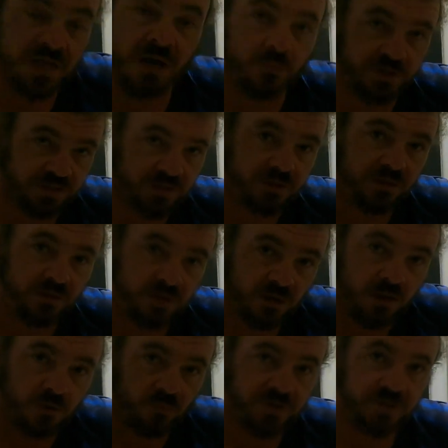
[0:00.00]
Yeah, we did
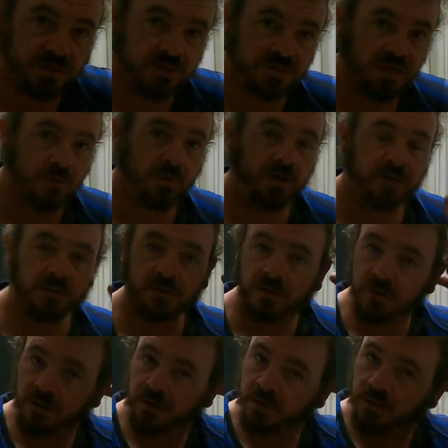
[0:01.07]
because that went in
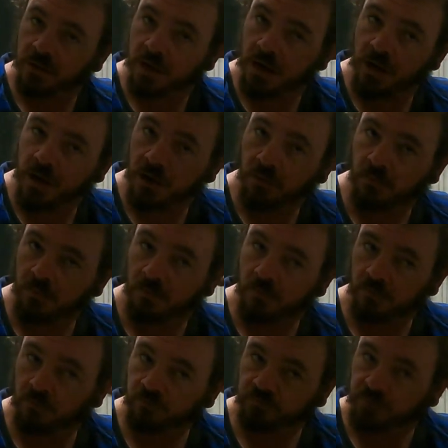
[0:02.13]

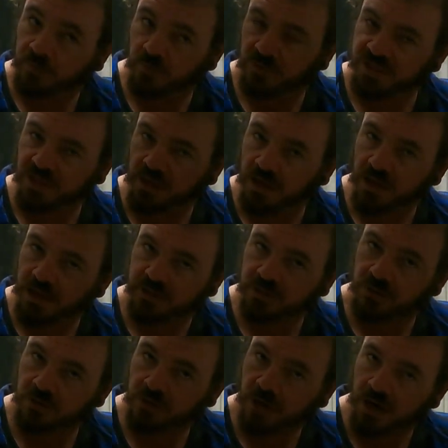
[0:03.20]
the, was it a
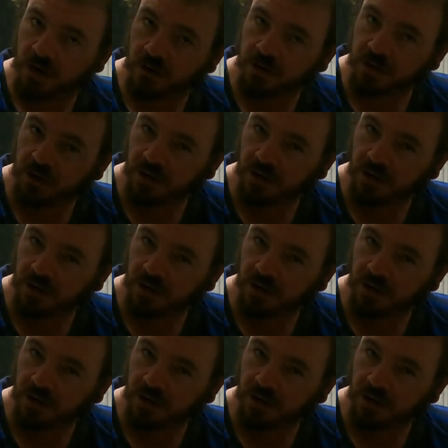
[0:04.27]
Luxor or a curry?